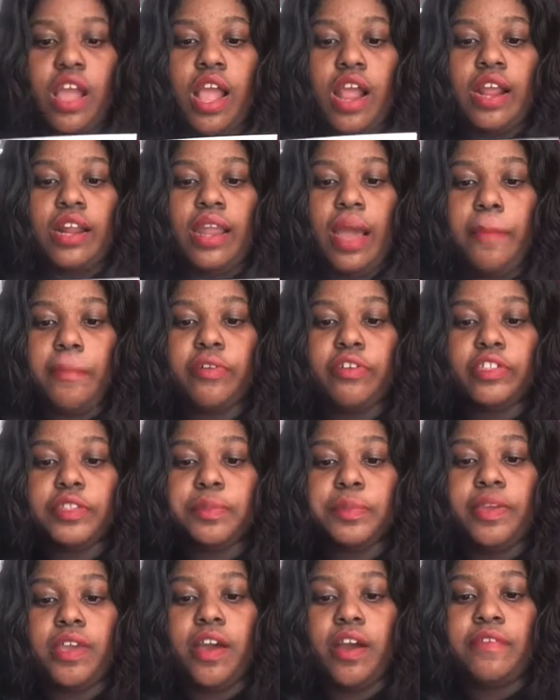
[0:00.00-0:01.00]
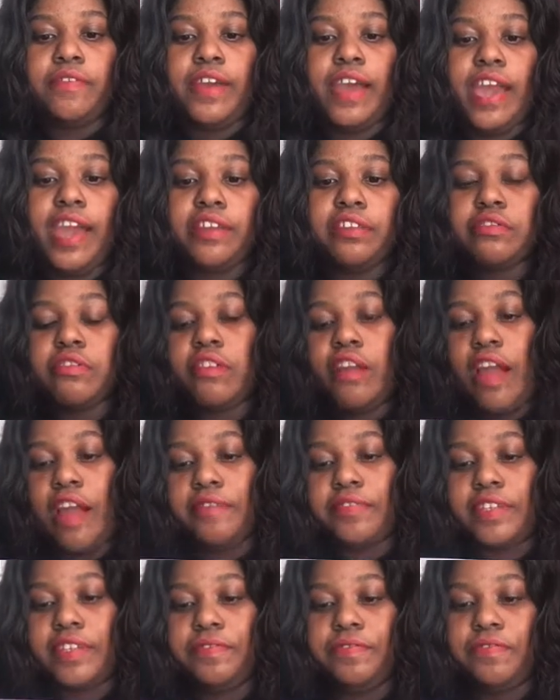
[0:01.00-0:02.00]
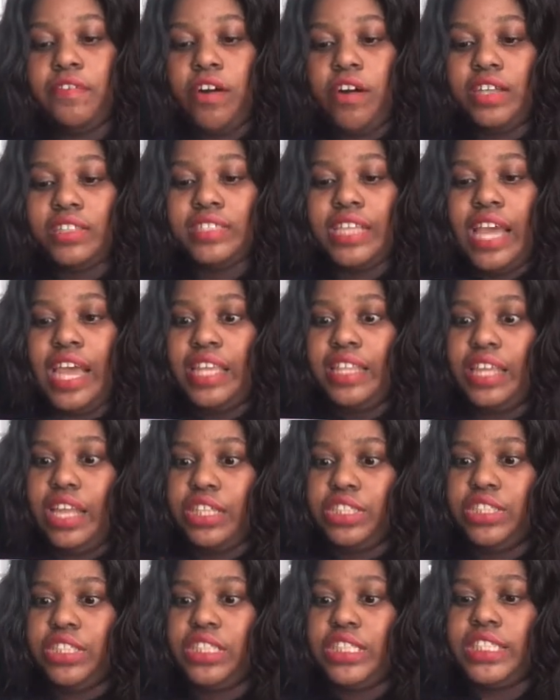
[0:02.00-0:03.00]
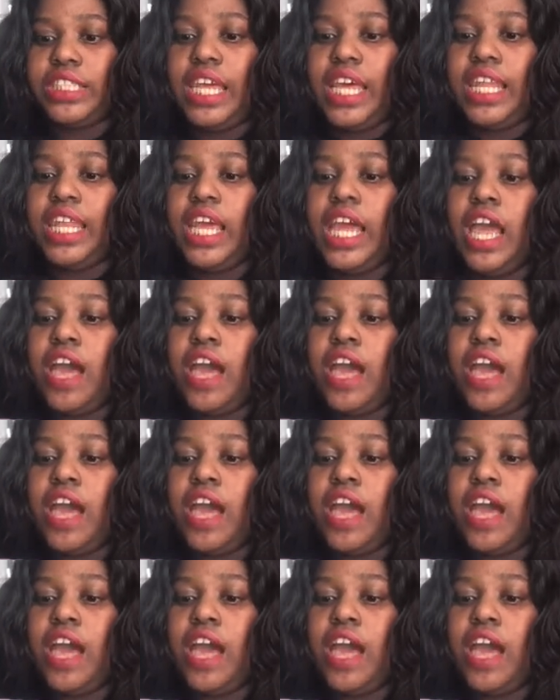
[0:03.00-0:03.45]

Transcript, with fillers: glamorous pair of handcrafted false eyelashes that